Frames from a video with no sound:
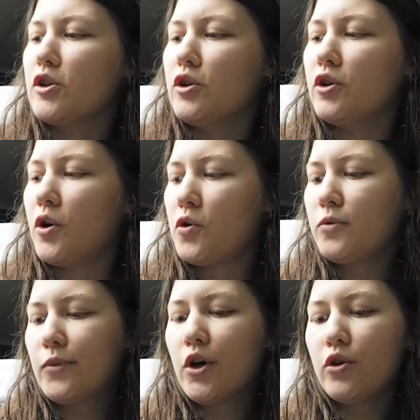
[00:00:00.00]

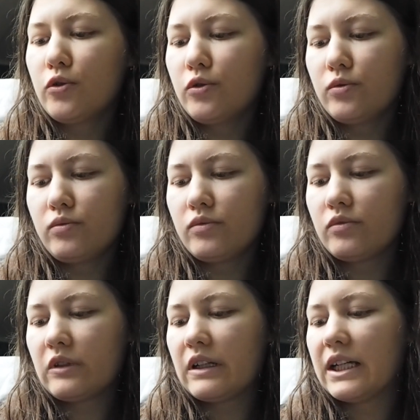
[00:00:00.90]
Nomo
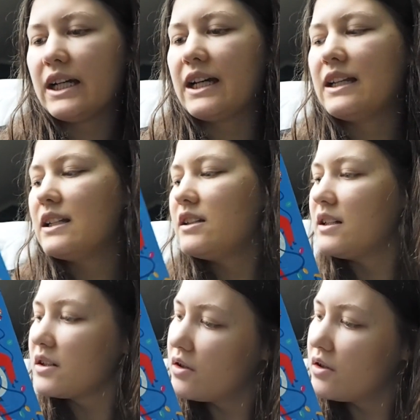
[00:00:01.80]
and it did